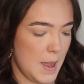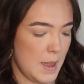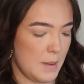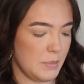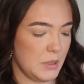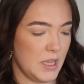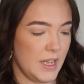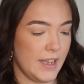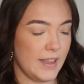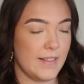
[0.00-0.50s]

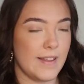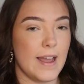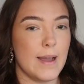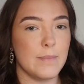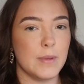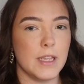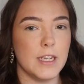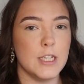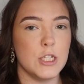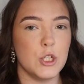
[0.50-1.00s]
applying that.
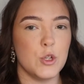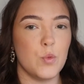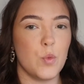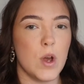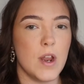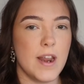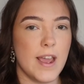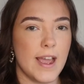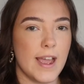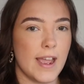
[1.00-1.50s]
I'm gonna do
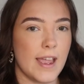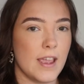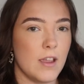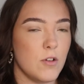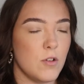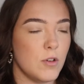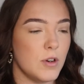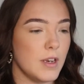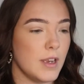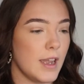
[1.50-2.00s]
one eye
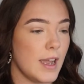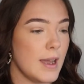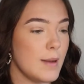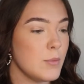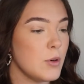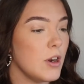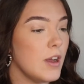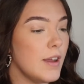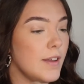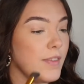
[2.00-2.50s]
on
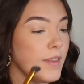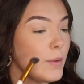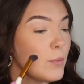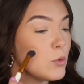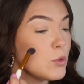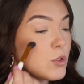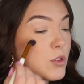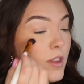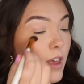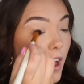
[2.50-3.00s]
camera and then
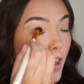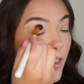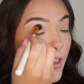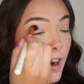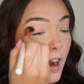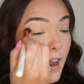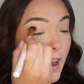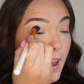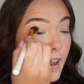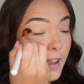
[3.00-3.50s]
we'll do the
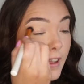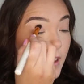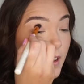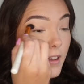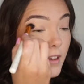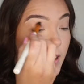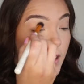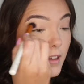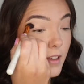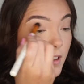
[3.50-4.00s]
other eye
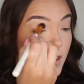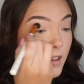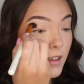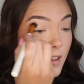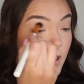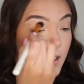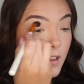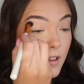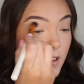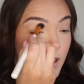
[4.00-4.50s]

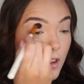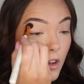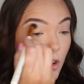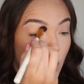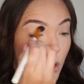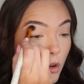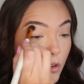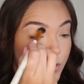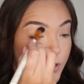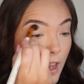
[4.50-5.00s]

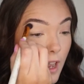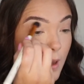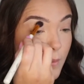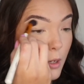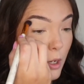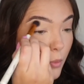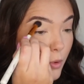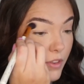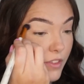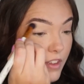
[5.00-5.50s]
off
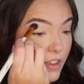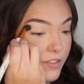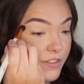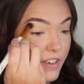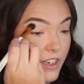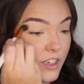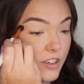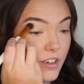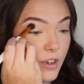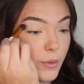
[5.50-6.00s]
camera once I've
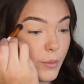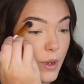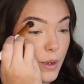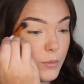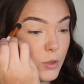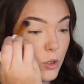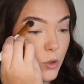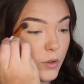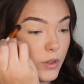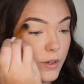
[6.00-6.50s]
figured out what
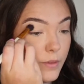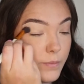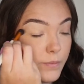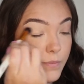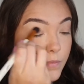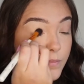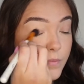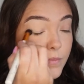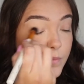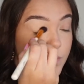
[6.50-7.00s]
I'm doing.
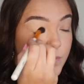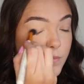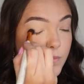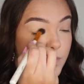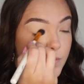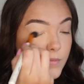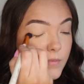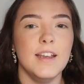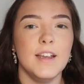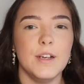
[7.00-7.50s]

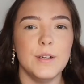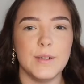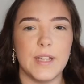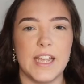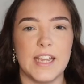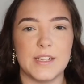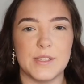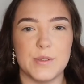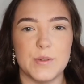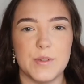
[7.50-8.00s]

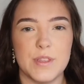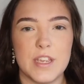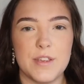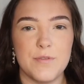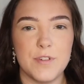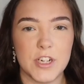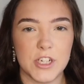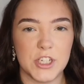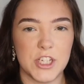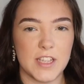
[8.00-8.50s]
Okay, so the
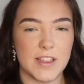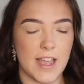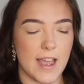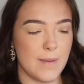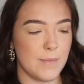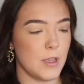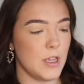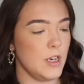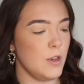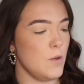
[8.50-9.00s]
first shade that
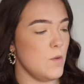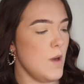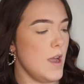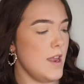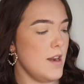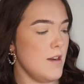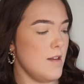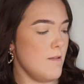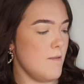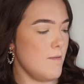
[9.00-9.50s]
I'm gonna go
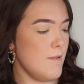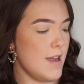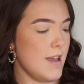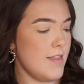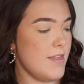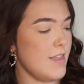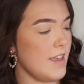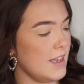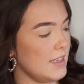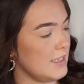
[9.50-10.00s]
in
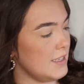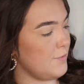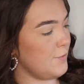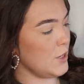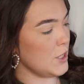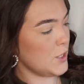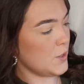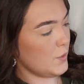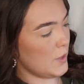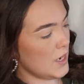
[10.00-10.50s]
with is the
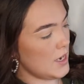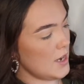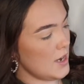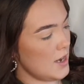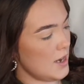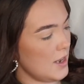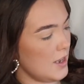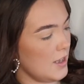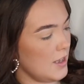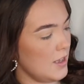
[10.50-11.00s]
first
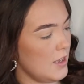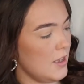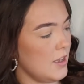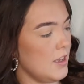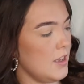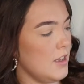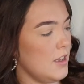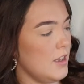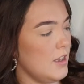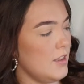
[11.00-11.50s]
one
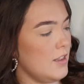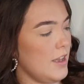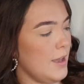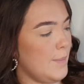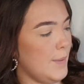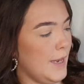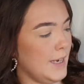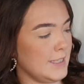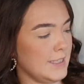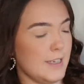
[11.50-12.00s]
that I
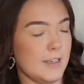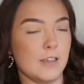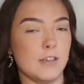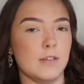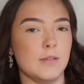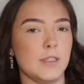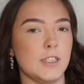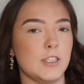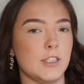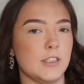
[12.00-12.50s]
picked
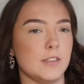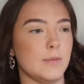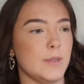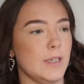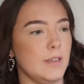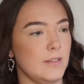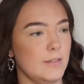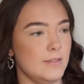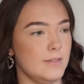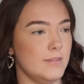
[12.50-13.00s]
out, which is,
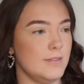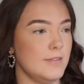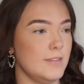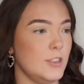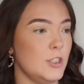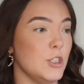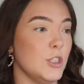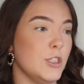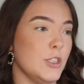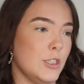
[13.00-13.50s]
well,
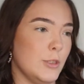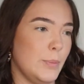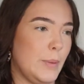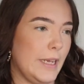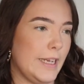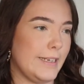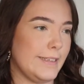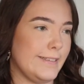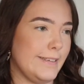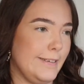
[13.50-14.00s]
Google
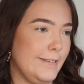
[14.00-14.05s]
picked